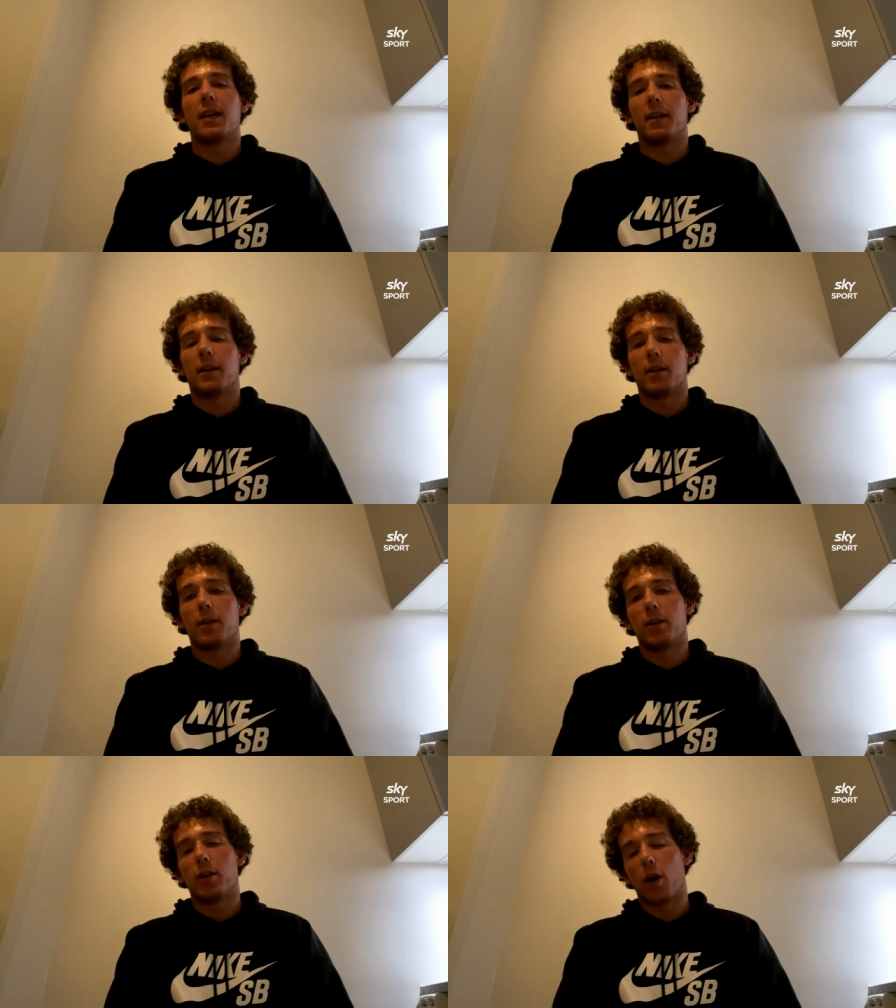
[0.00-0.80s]
and
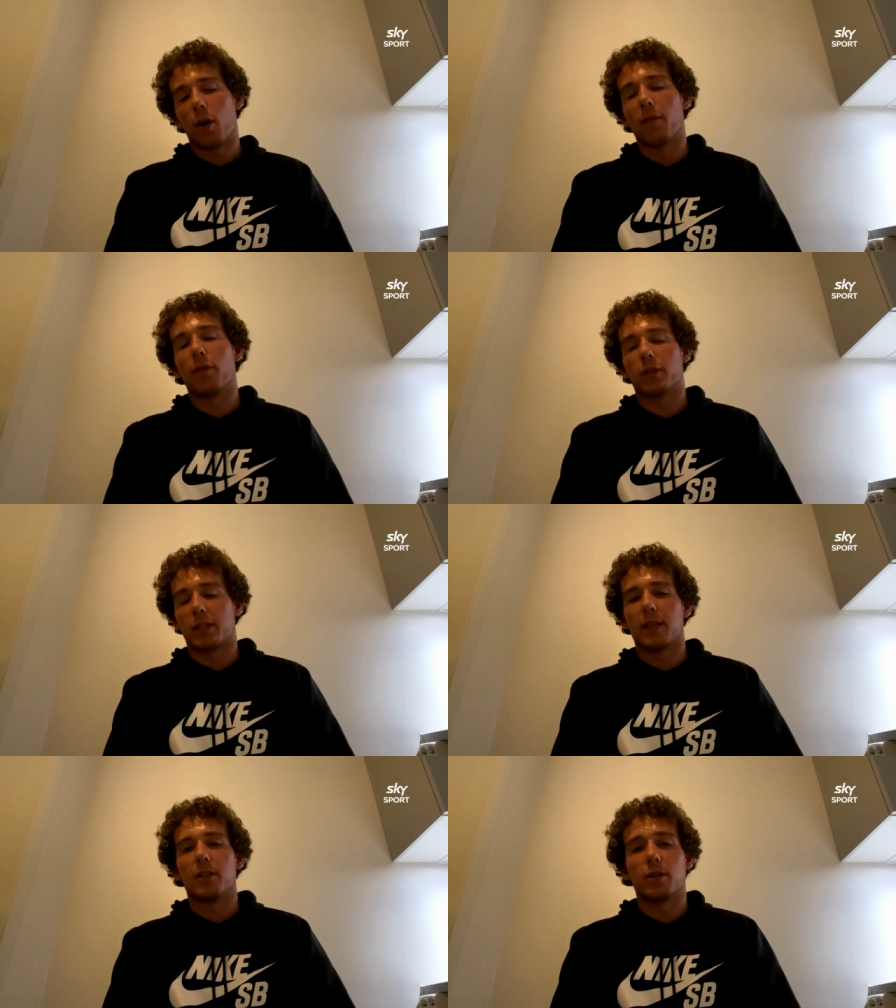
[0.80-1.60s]
you know,
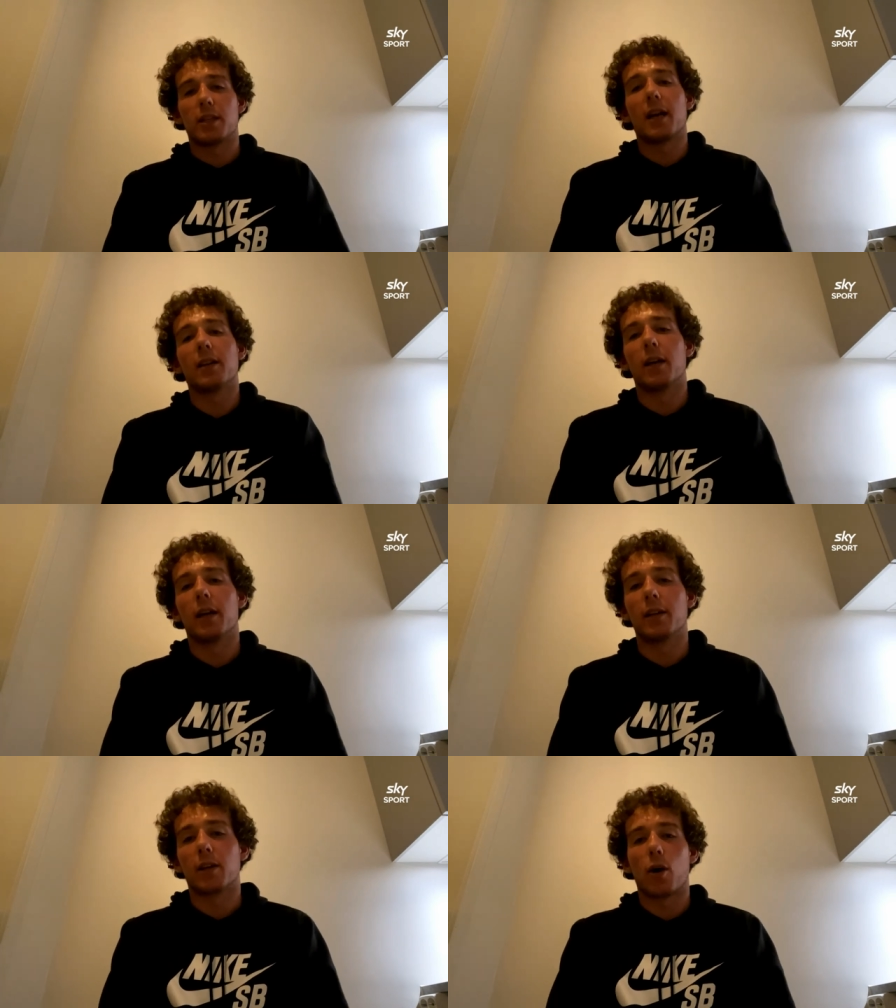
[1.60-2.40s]
unfortunately, as you said,
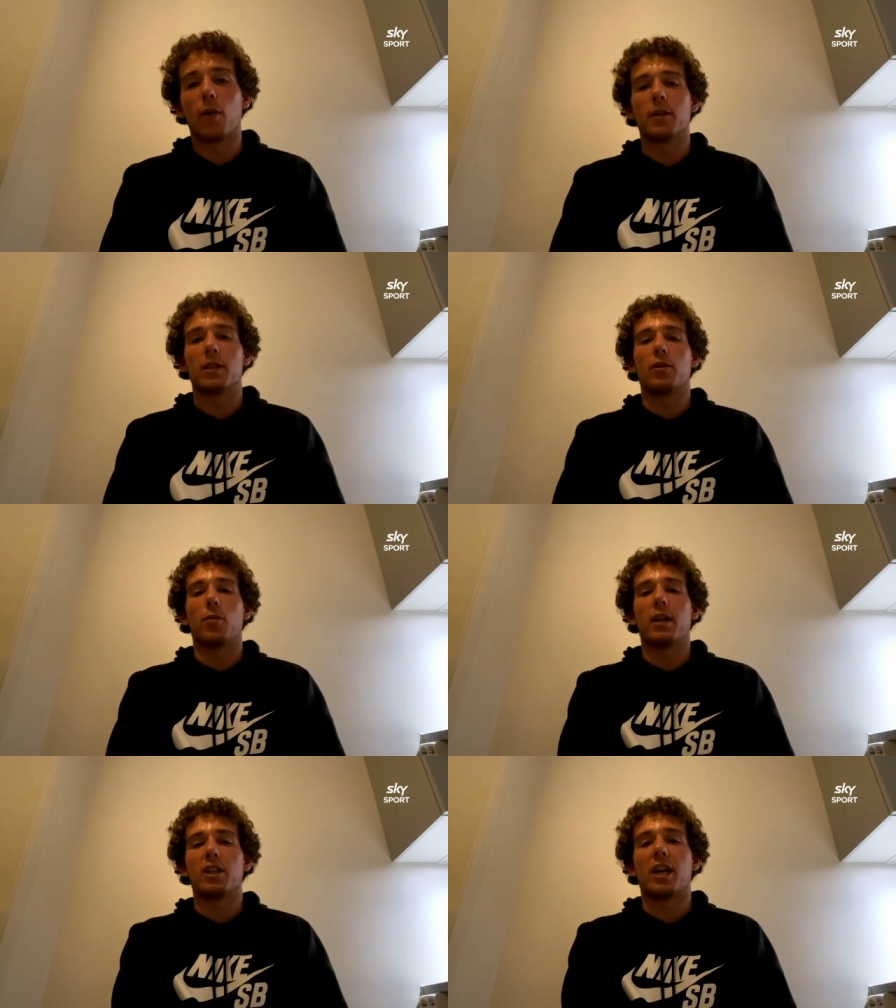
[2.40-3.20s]
the the COVID
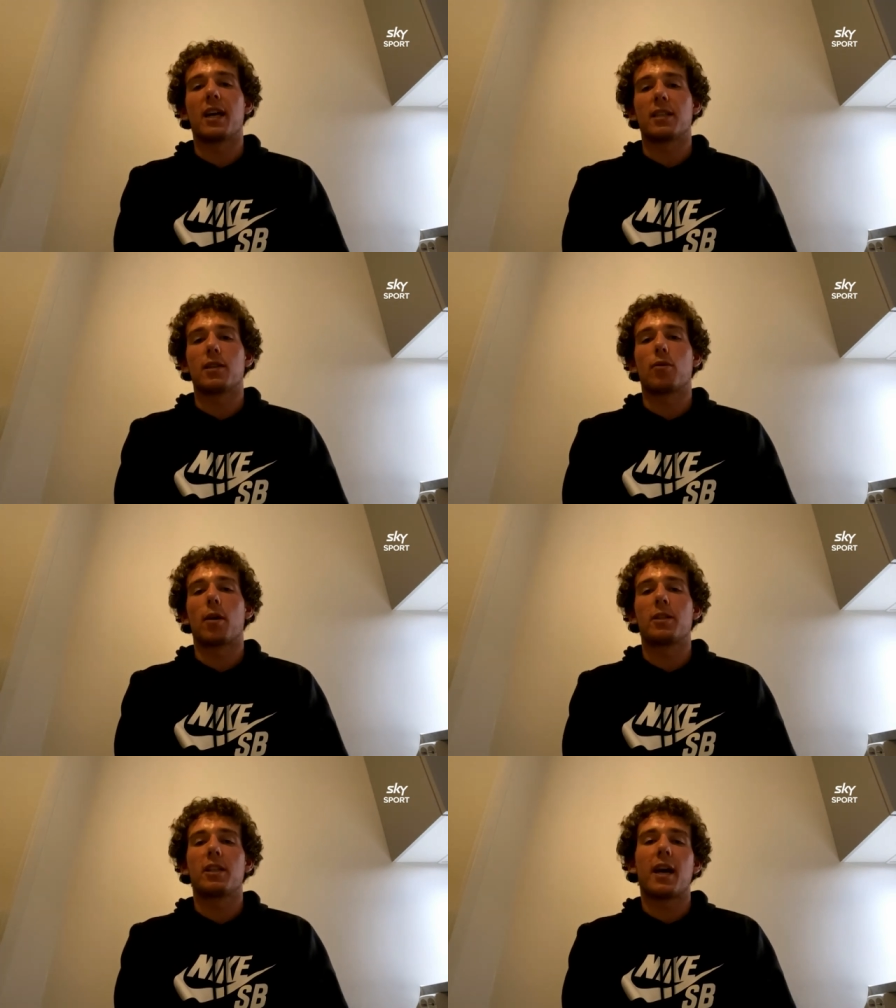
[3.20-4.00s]
situation has
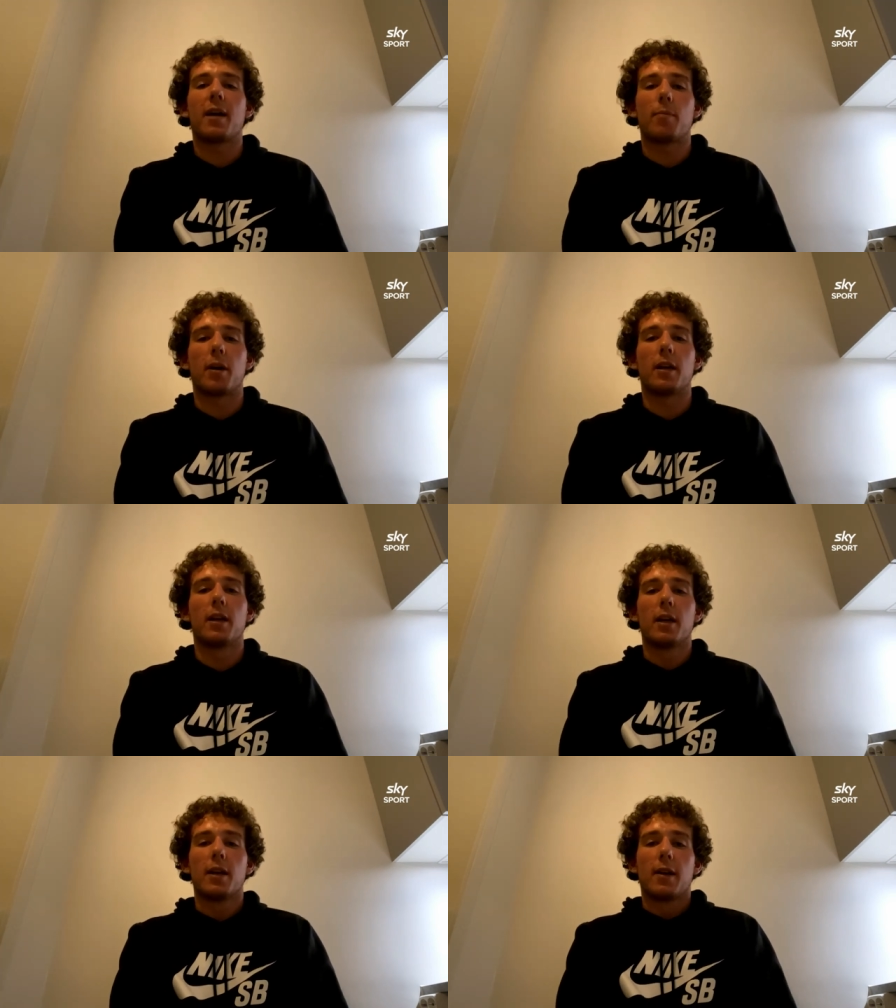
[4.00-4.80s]
interrupted that, but